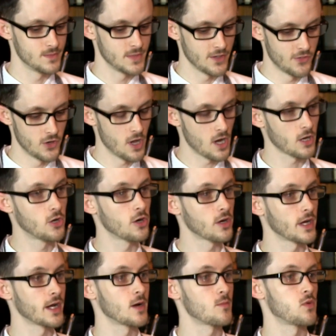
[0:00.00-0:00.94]
If you're not
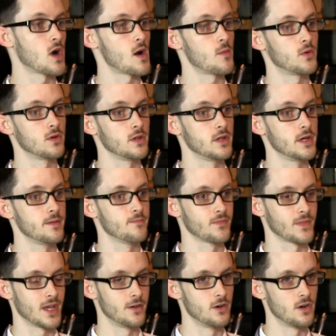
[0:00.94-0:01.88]
cooking it
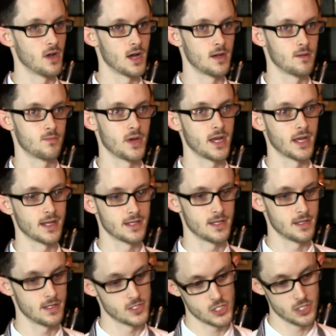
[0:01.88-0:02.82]
properly and you're not paying
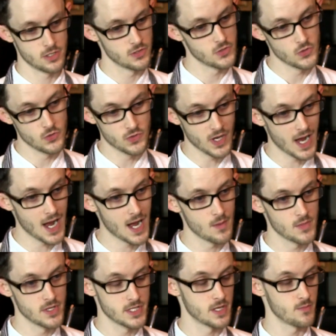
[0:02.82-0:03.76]
attention to
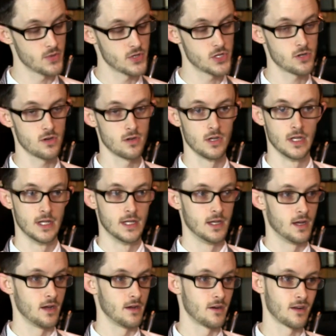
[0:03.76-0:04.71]
time and temperature,
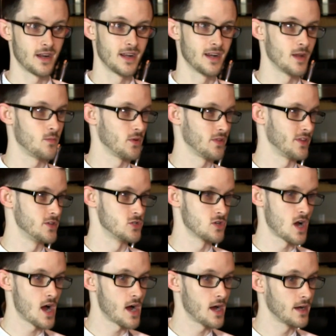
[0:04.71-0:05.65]
you're going to end up with a
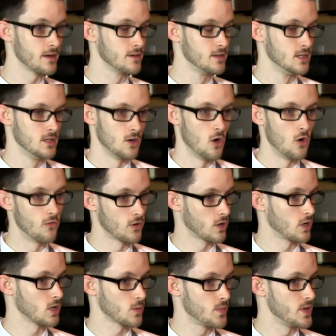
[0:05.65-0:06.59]
dry,
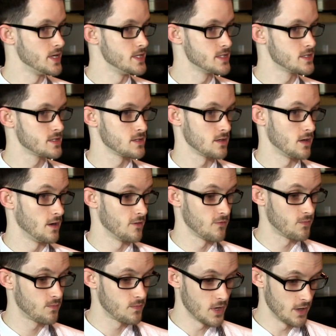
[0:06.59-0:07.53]
overcooked piece
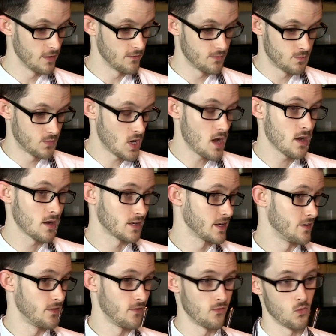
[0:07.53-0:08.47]
of product,
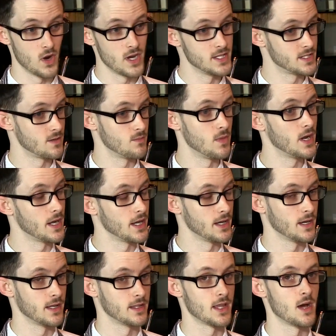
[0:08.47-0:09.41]
and you've wasted
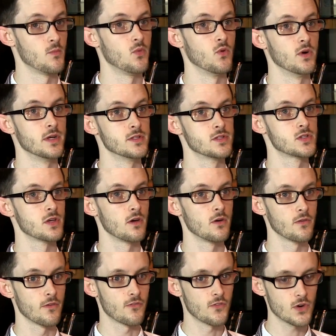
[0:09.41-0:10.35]
money at that point.
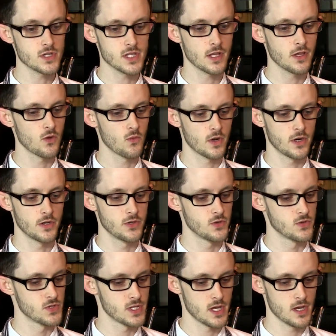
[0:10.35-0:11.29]
So the first thing you want to
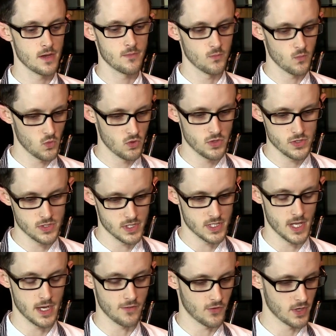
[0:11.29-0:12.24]
do, say, we'll use a
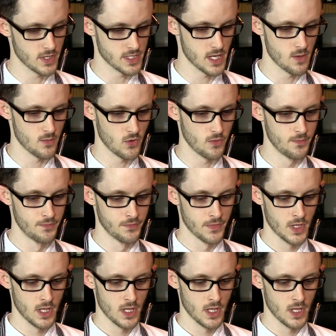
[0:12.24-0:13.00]
steak for example.